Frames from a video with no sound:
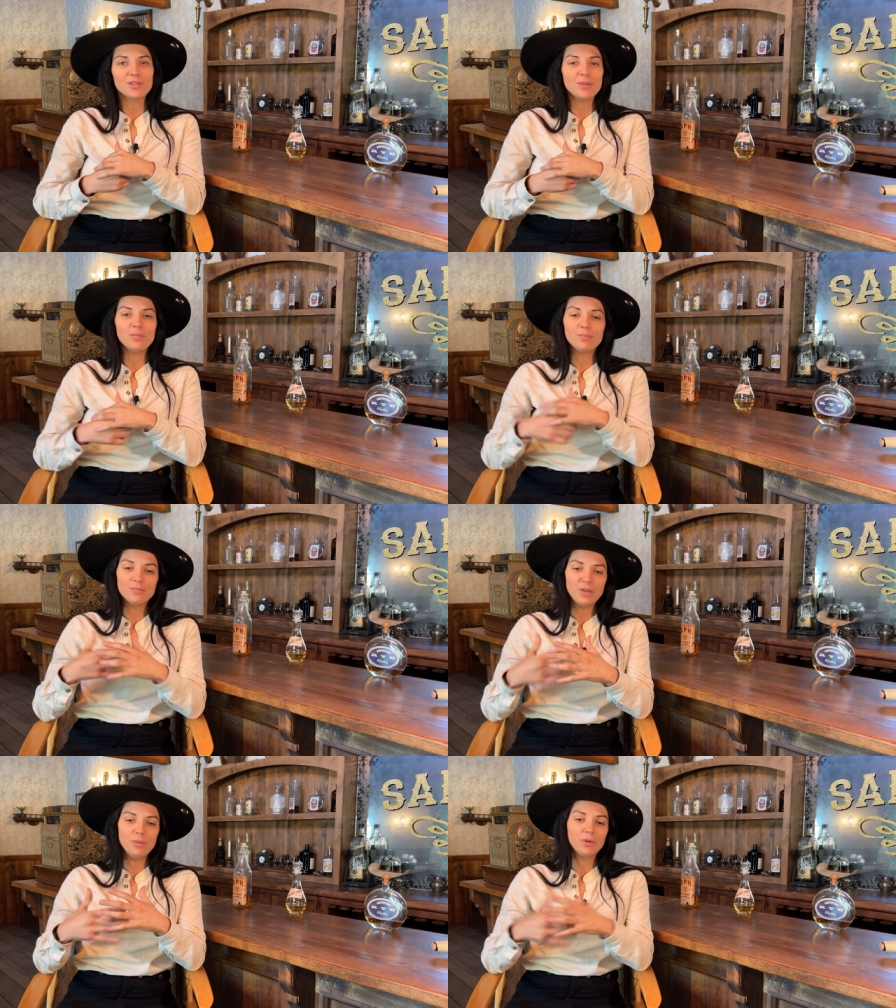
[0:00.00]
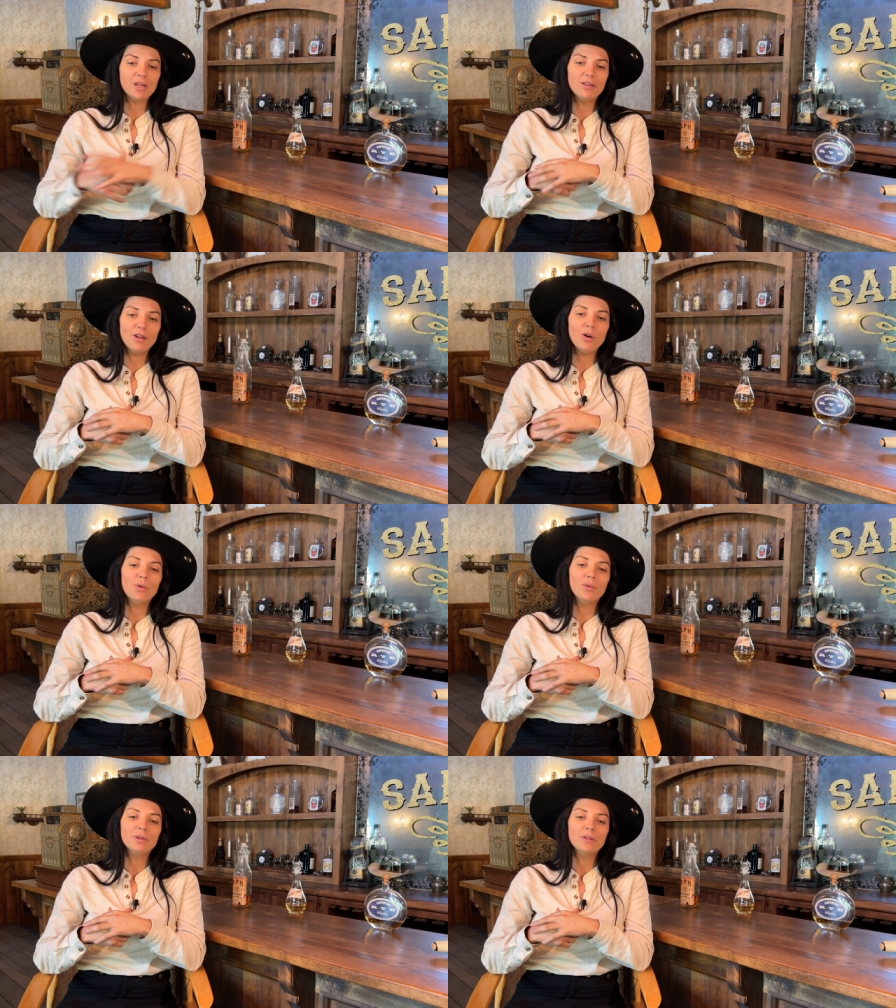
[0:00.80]
that people can
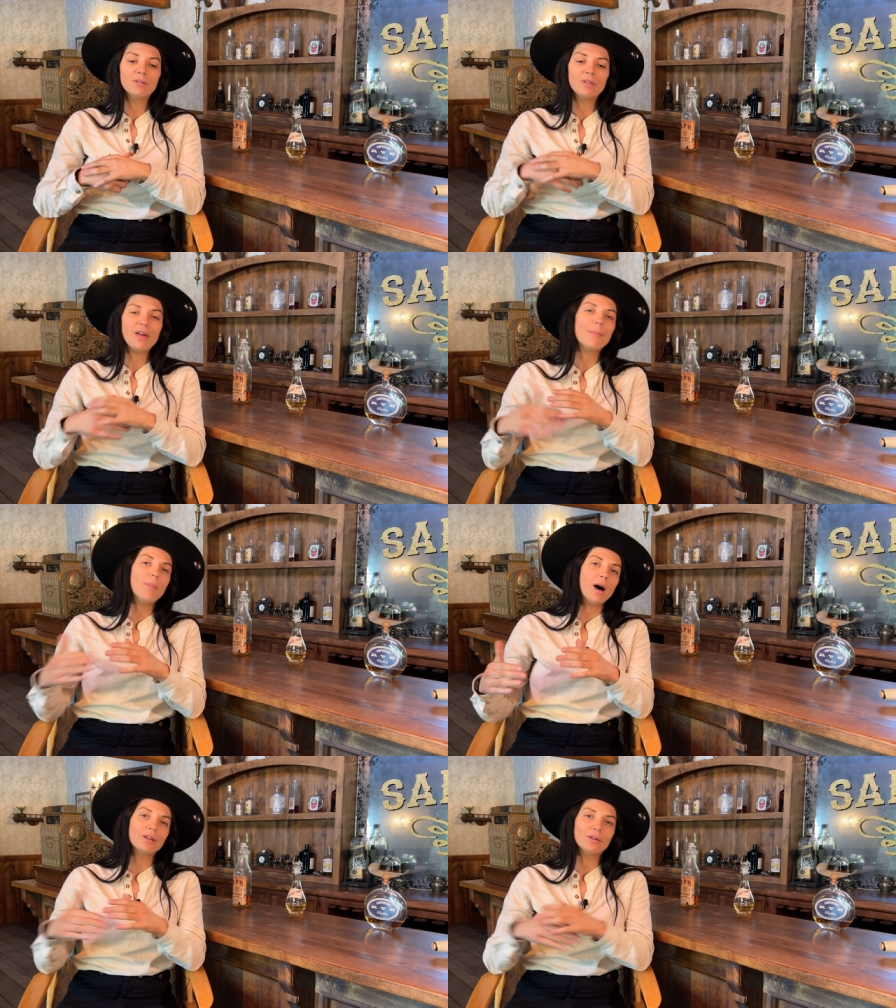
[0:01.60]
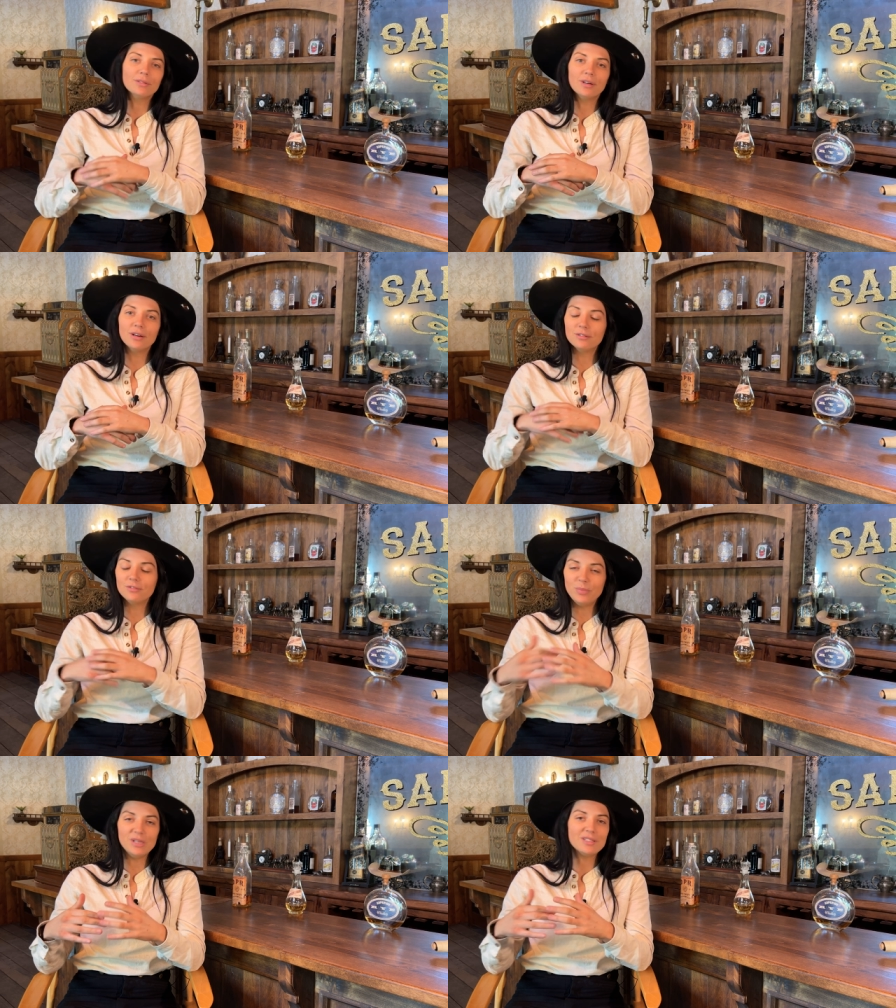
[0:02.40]
know that motto
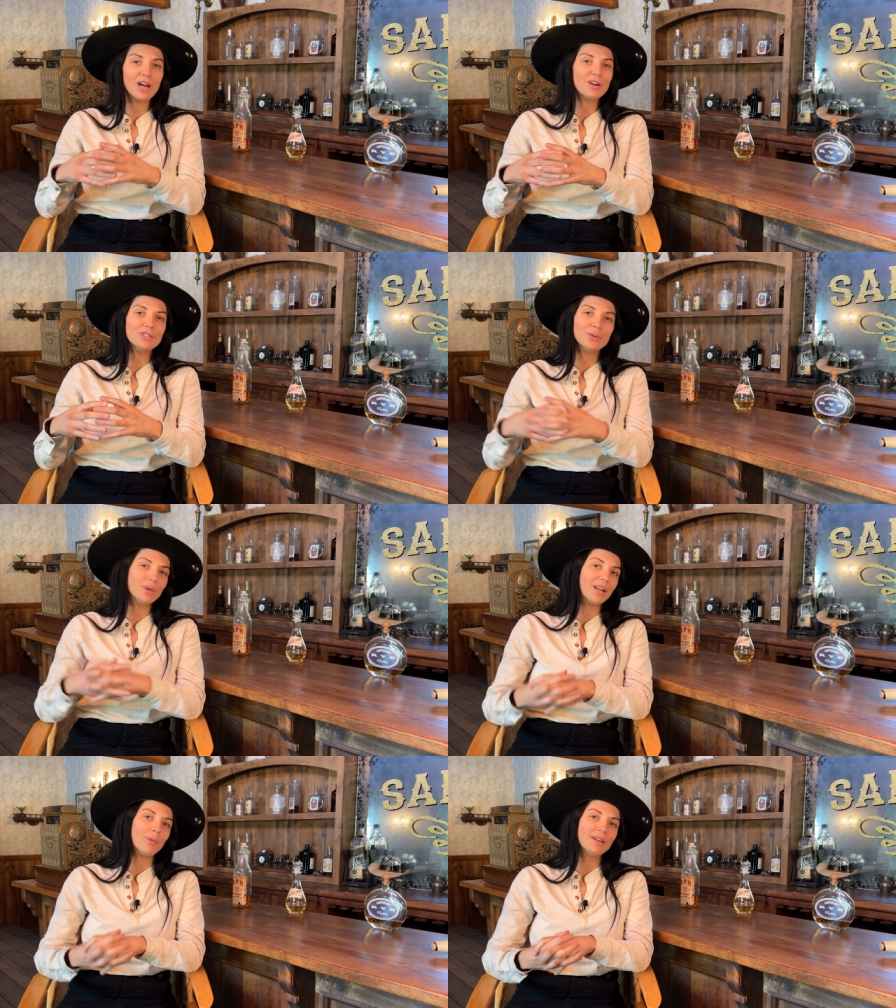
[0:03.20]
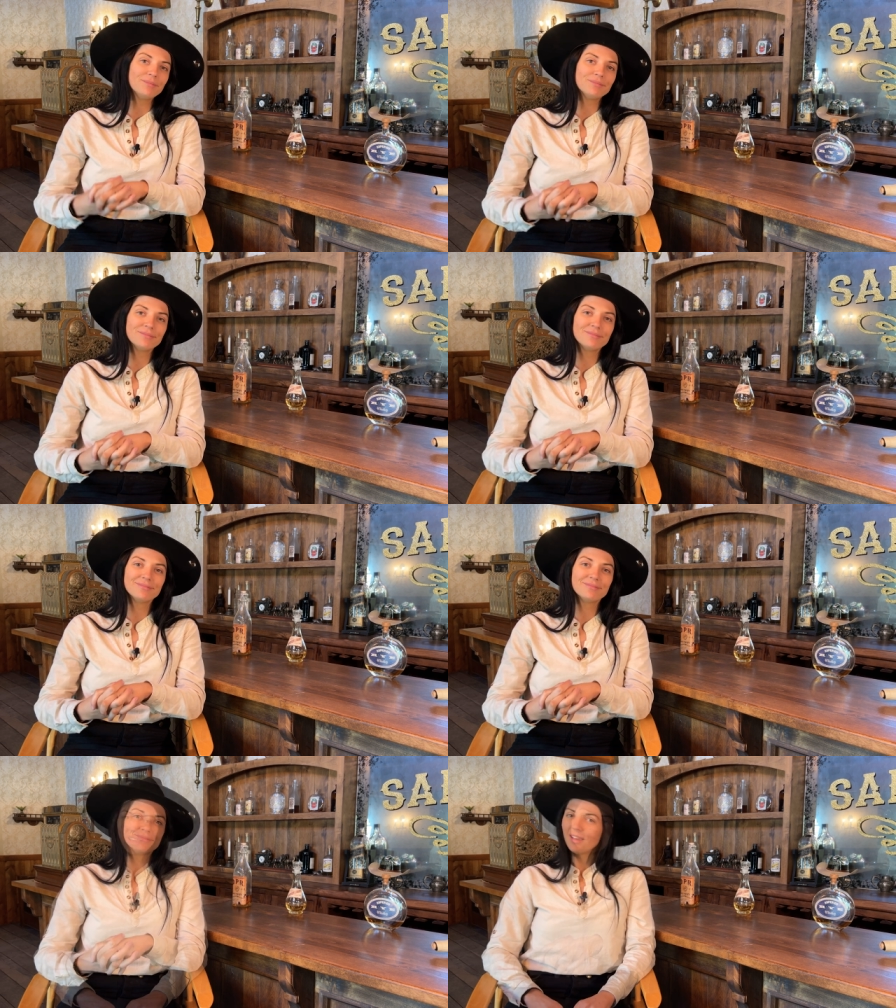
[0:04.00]
of be scared and do it anyway.
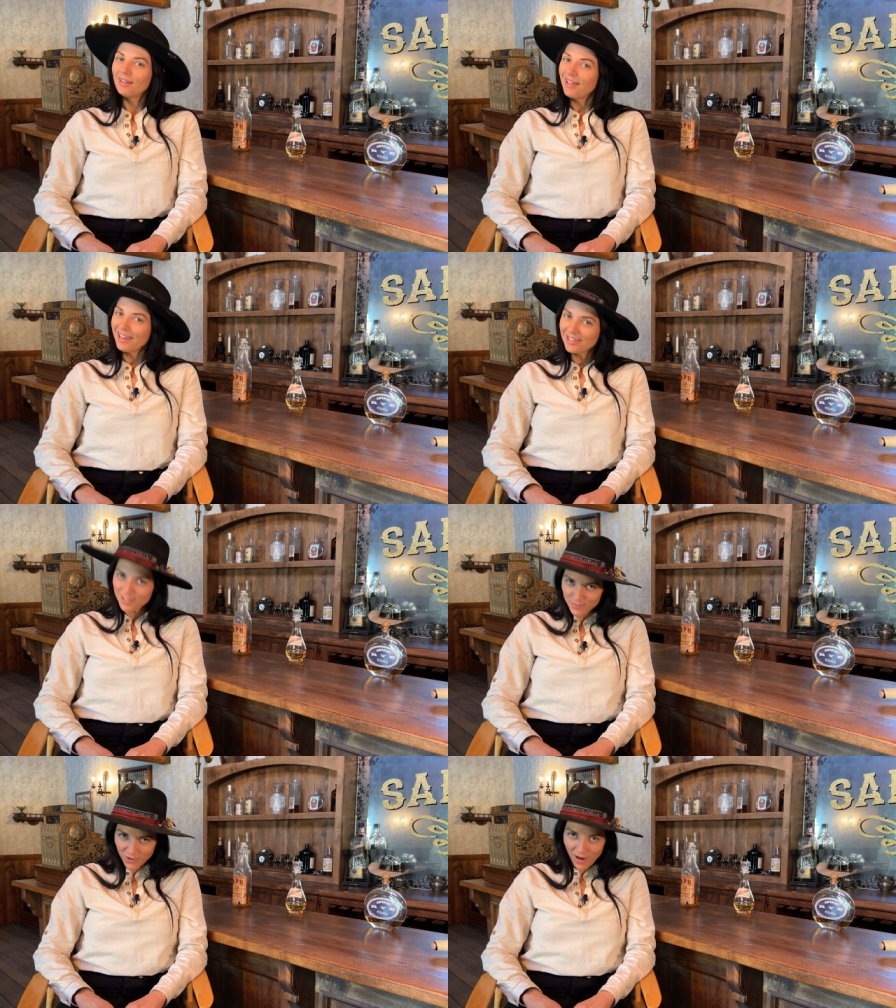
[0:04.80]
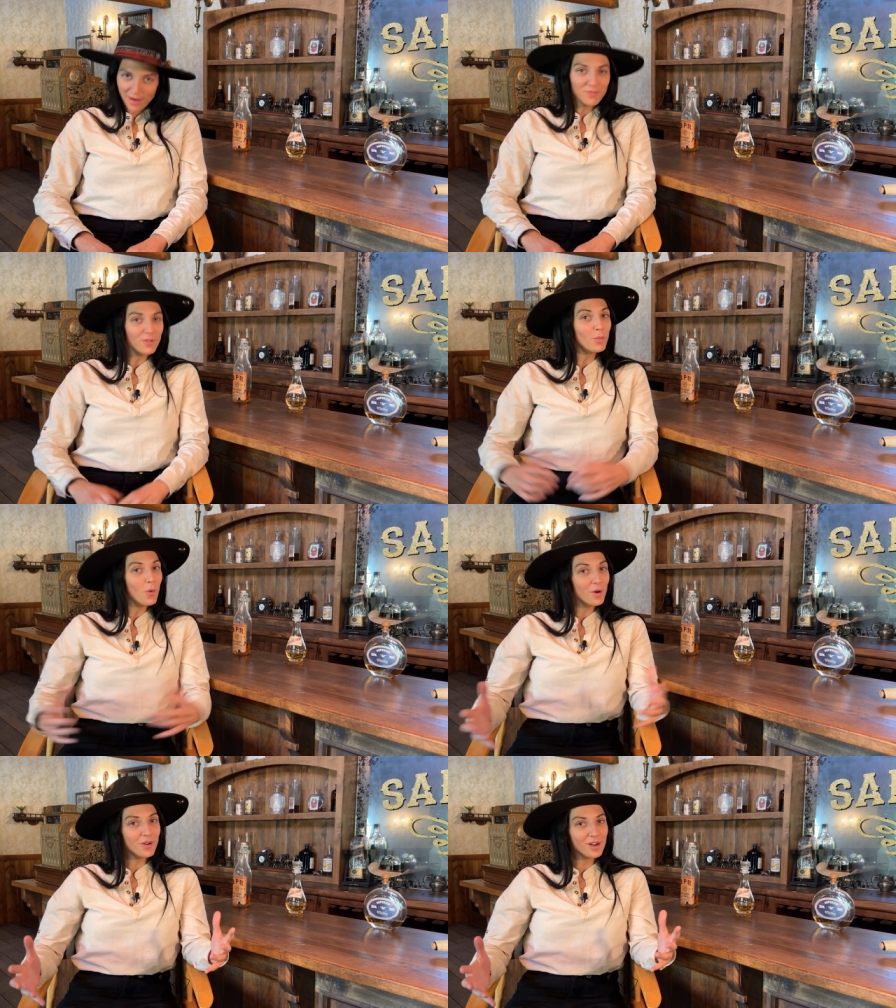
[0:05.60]
Like and subscribe for
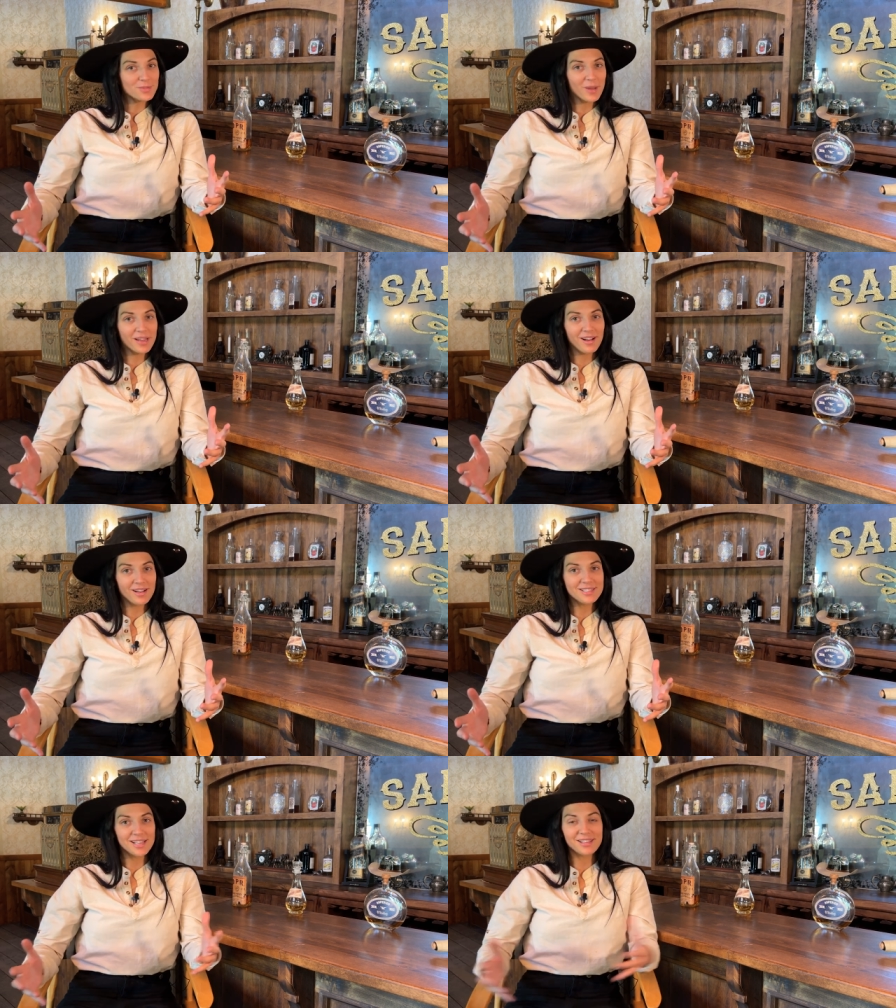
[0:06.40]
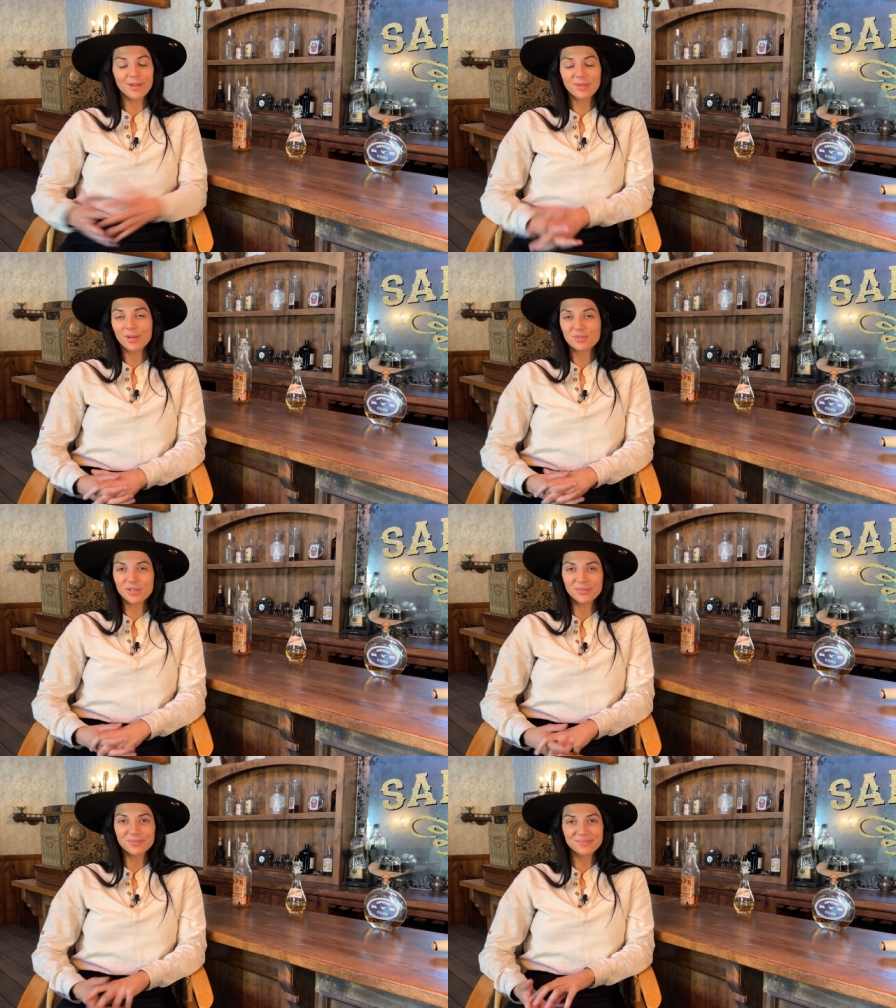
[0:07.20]
more Crossbite content coming up soon.